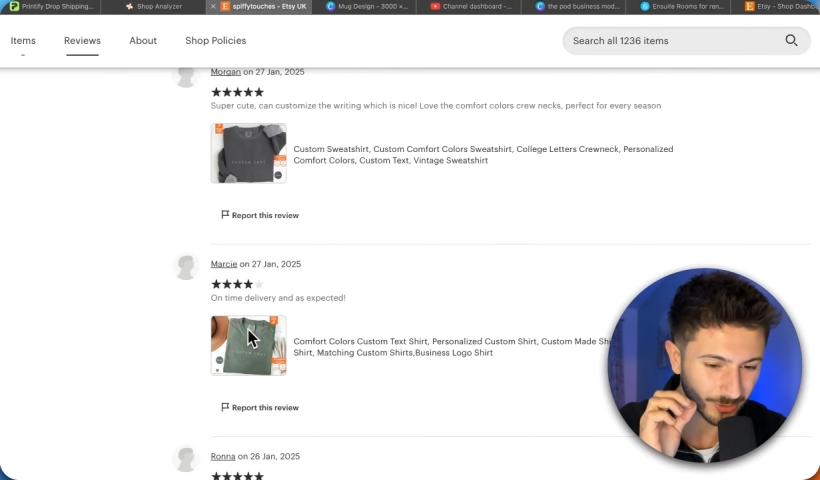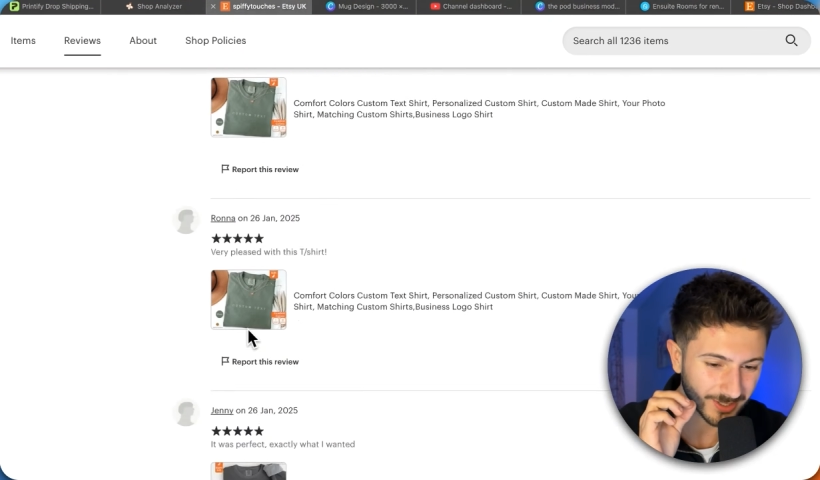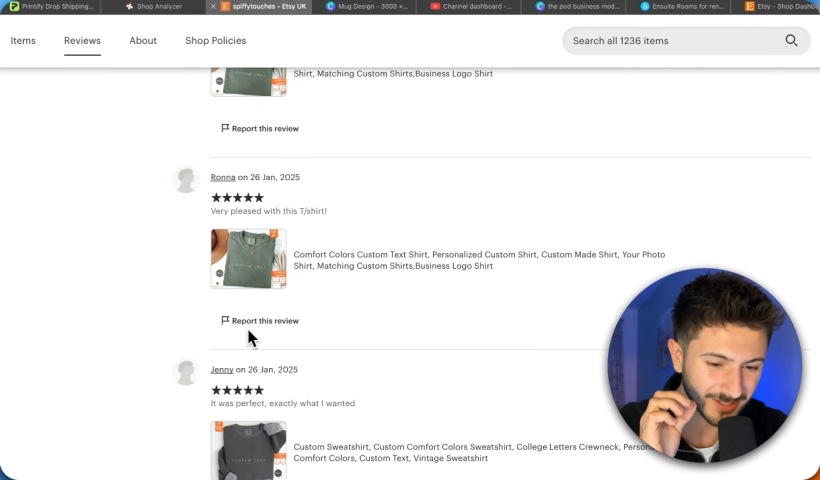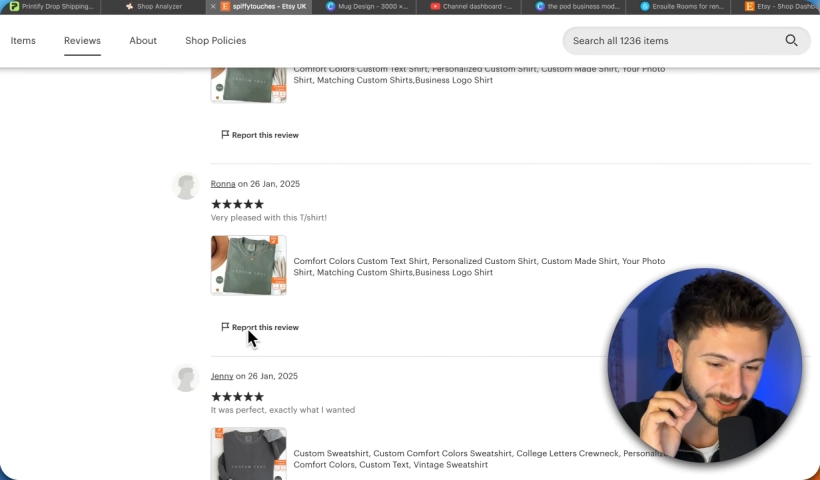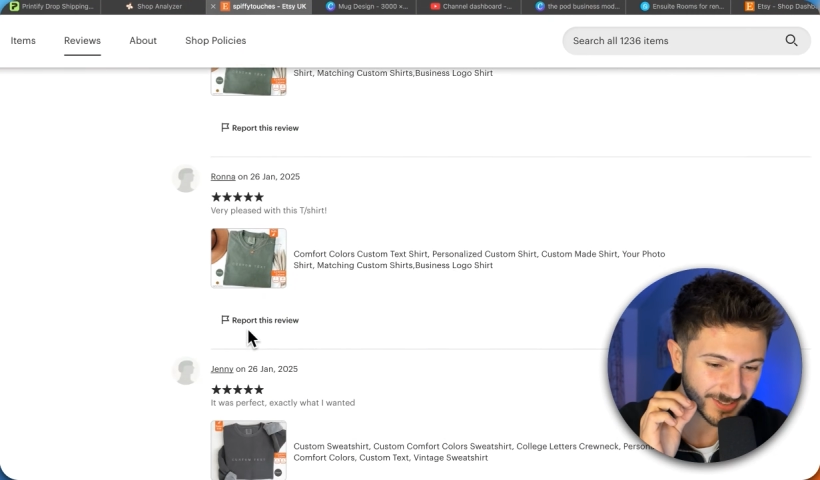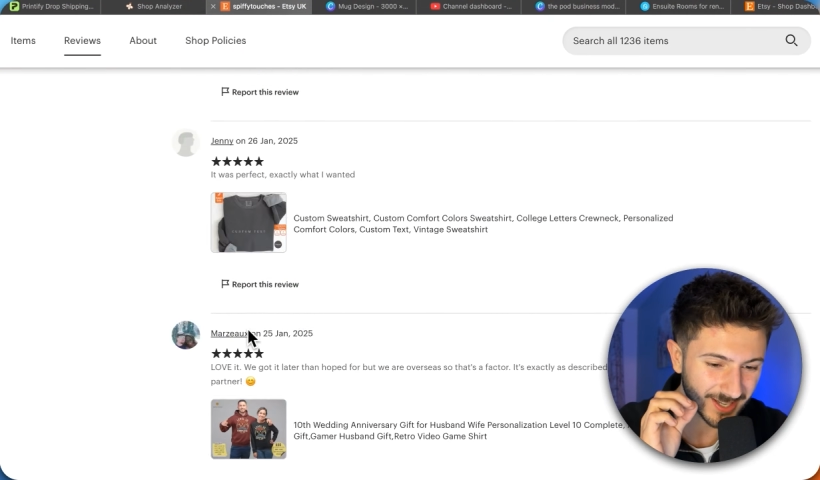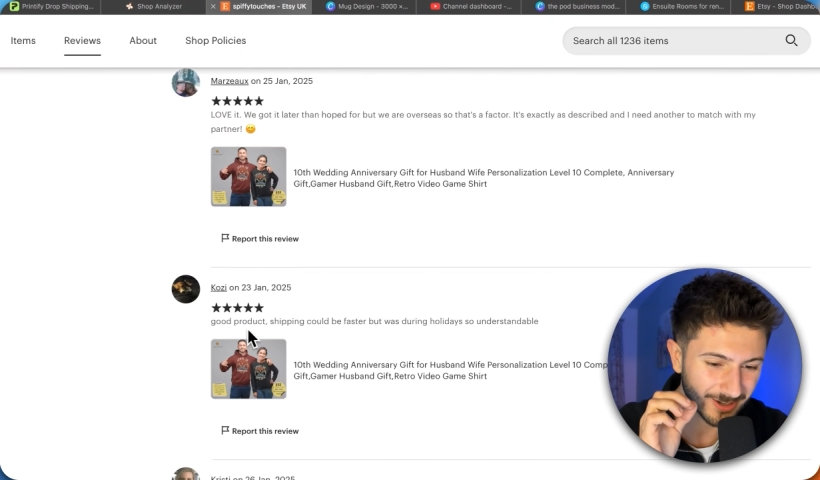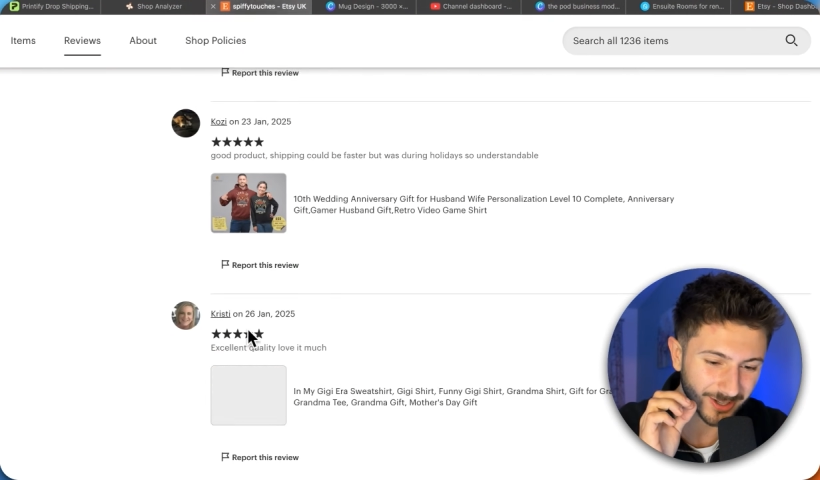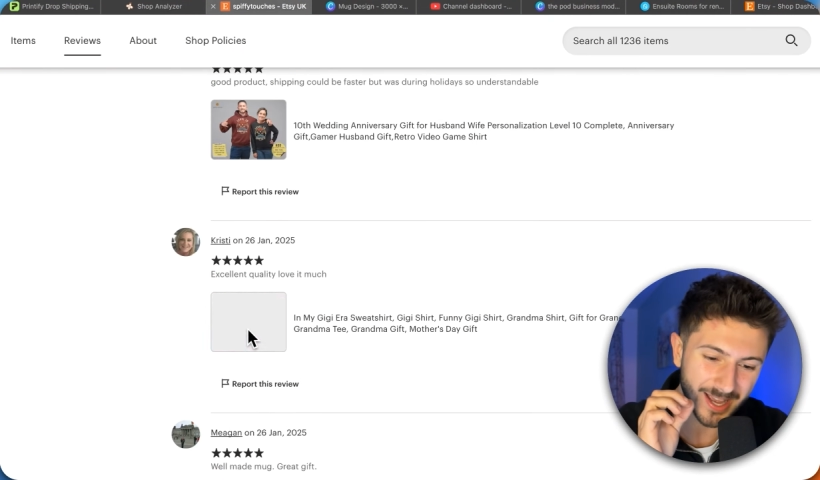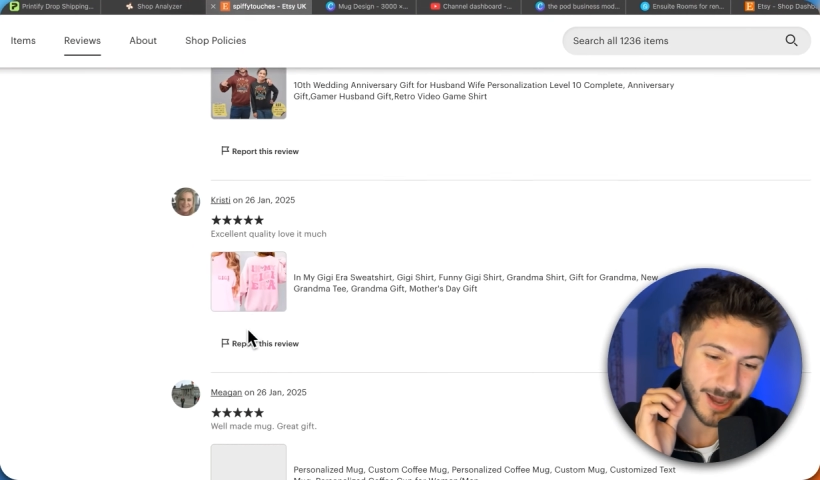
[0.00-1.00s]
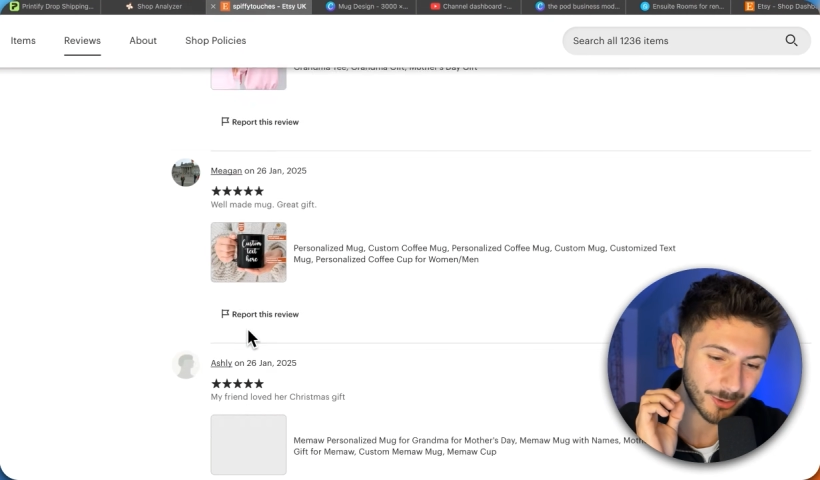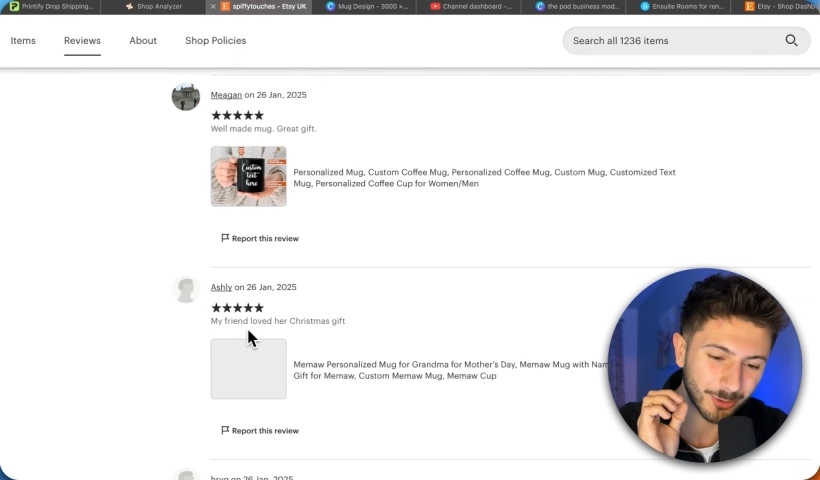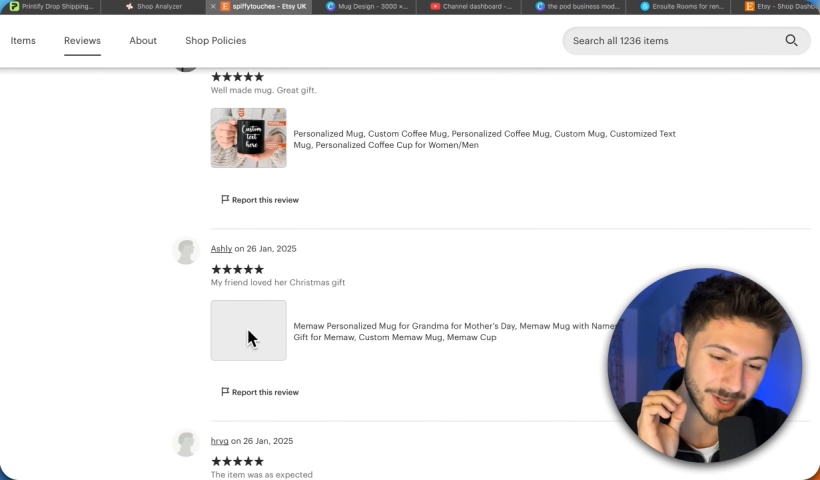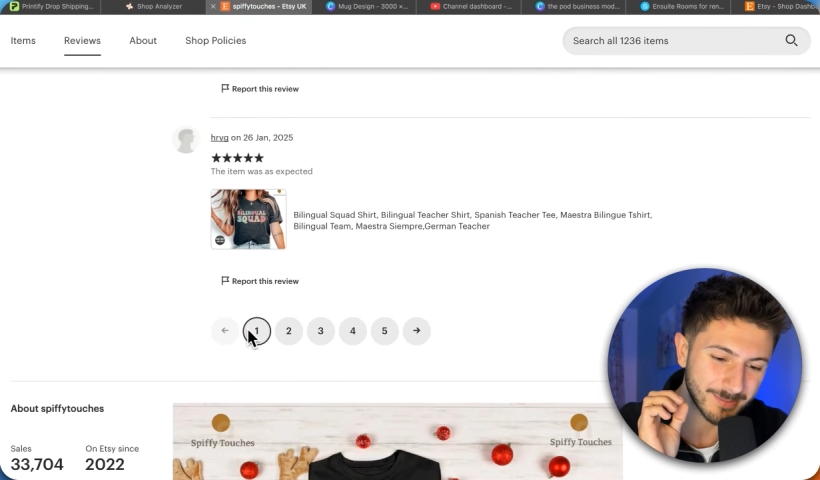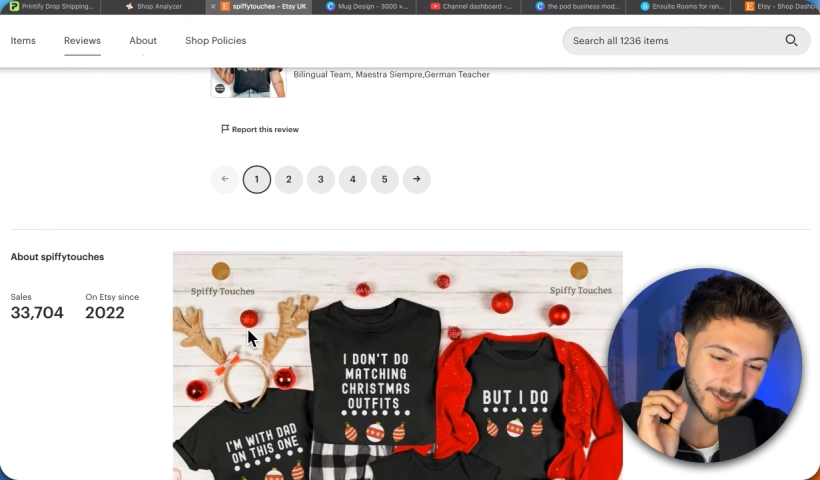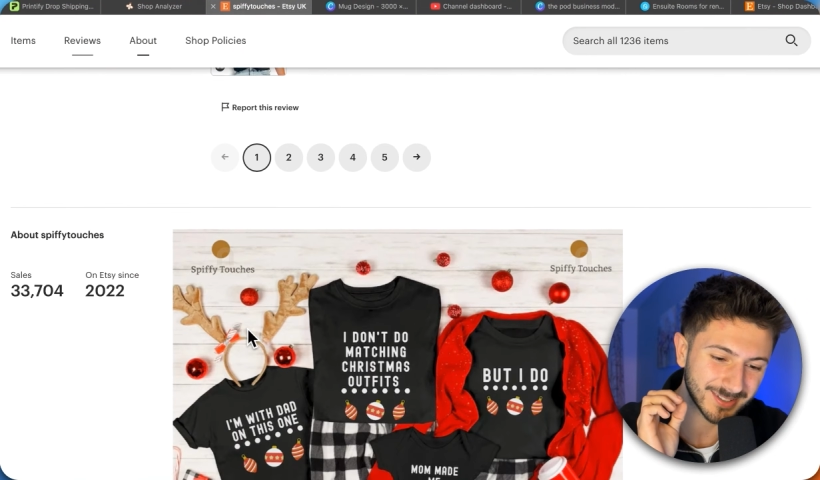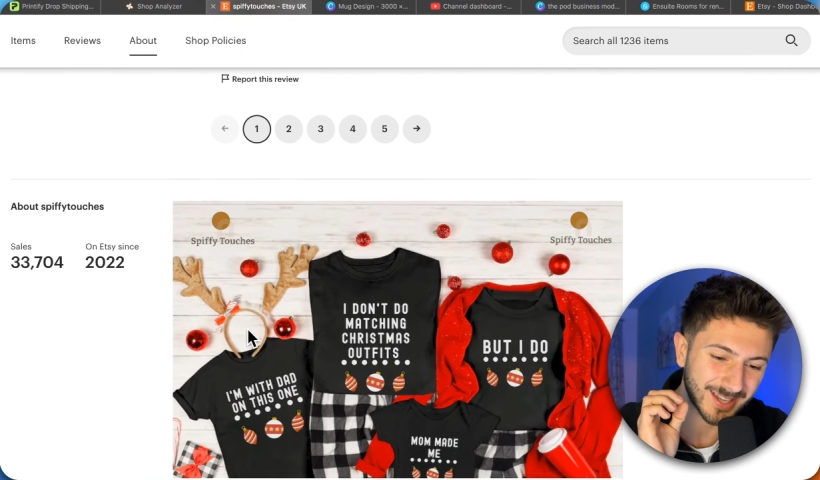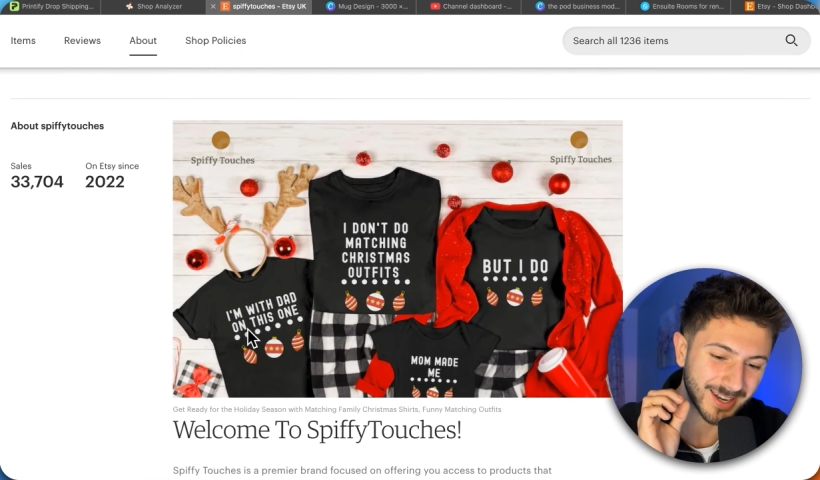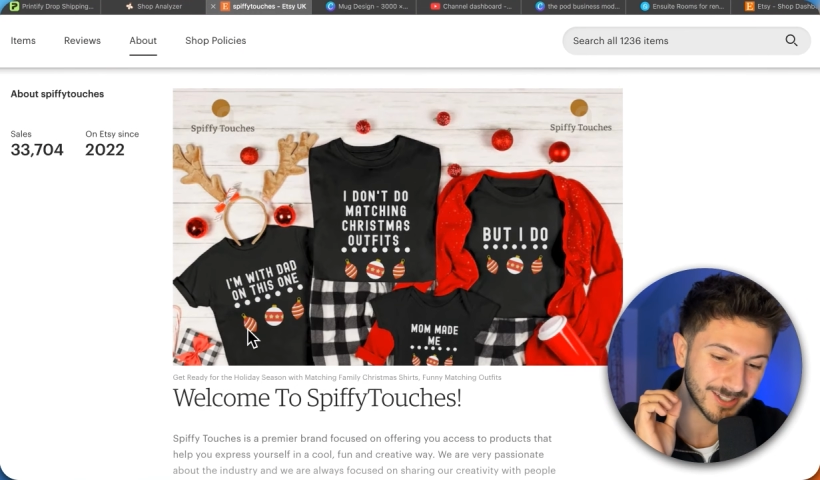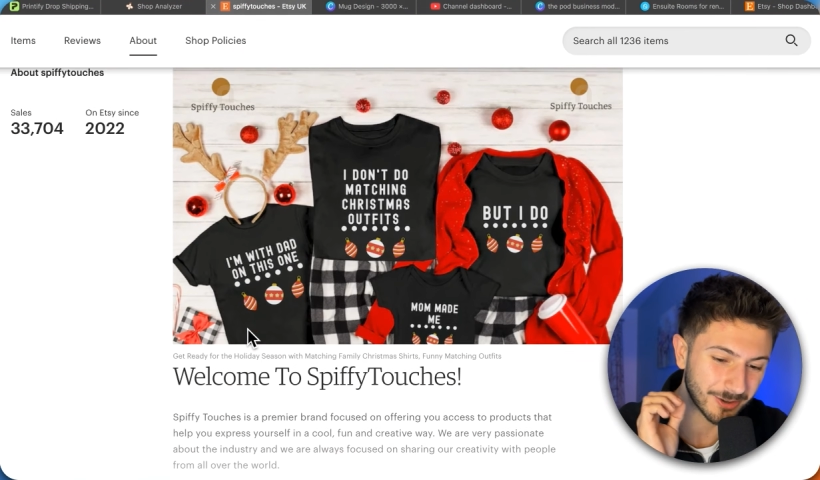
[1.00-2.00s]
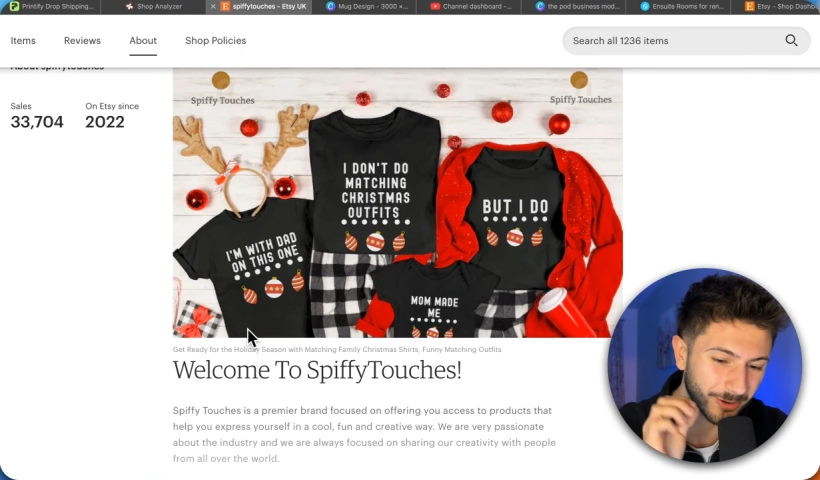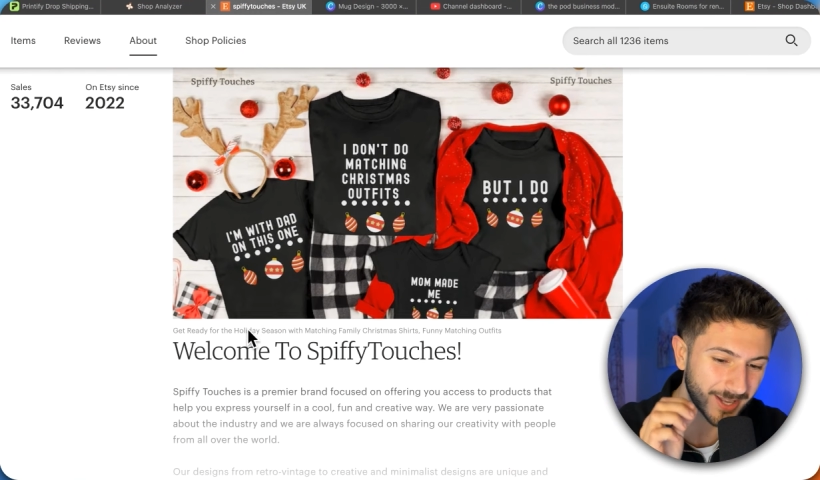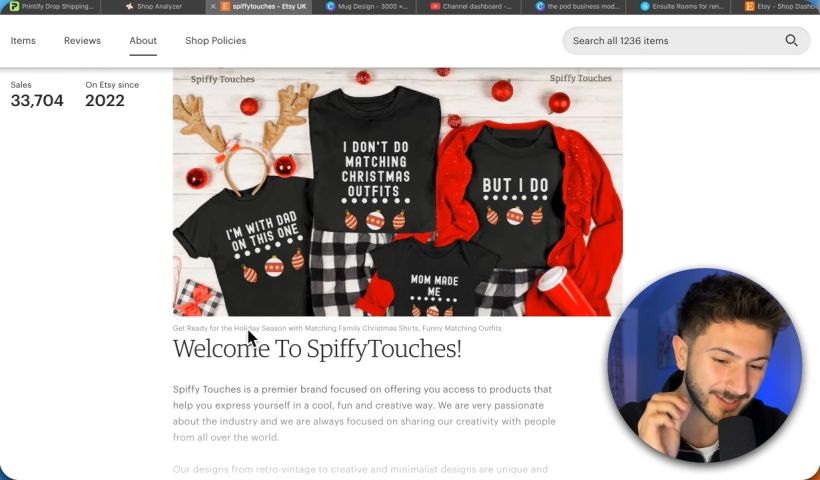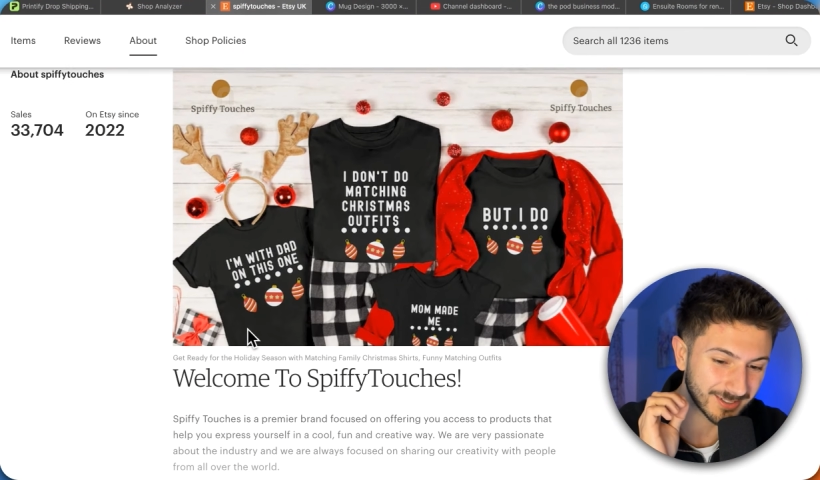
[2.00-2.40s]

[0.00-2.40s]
let's just take a look at how long they've been selling on Etsy